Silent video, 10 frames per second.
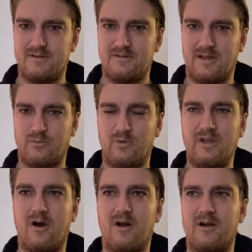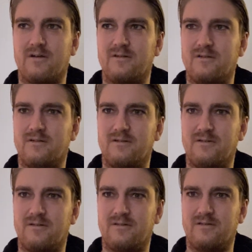That we are
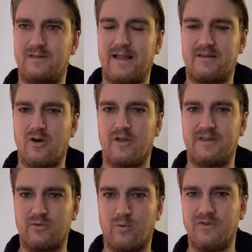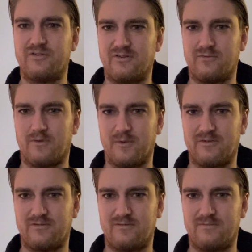that God that wants this from
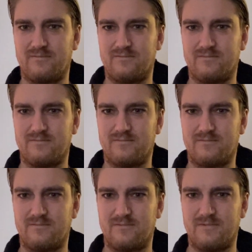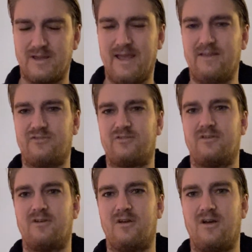us. It's
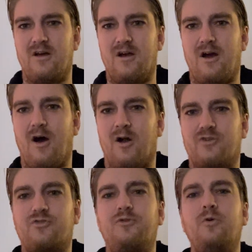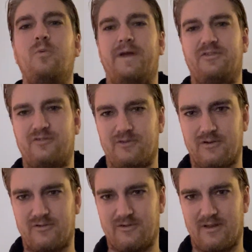our true wish, you
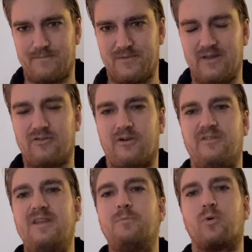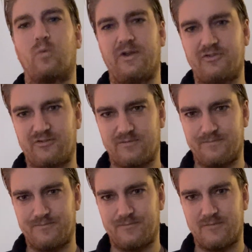could say. It's our deeper wish.
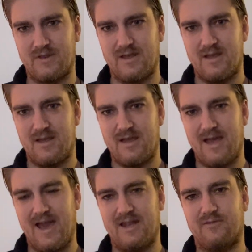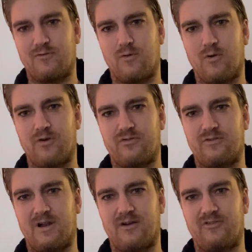And of course,
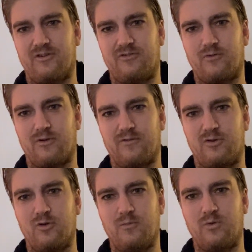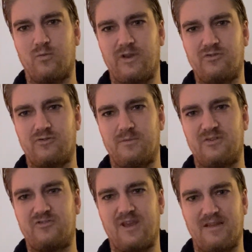there's a sort of human wish to be
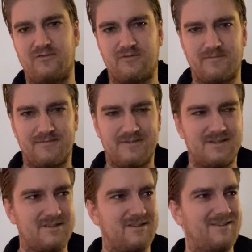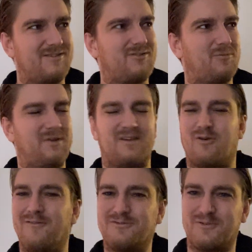safe, to be
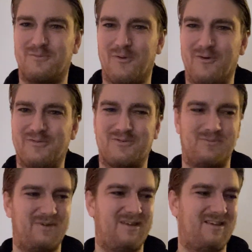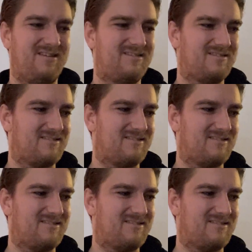comfortable, to be